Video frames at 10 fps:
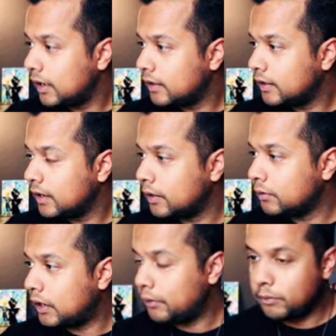I think I
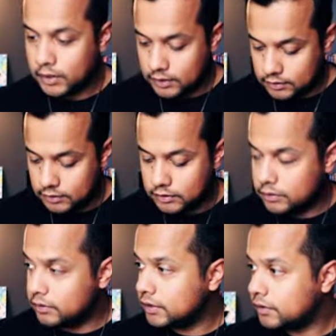would, I would want to
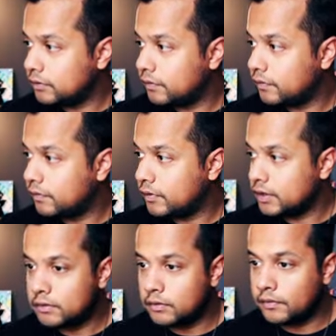do this to,
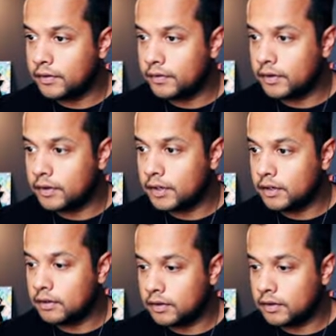let's do three thirty.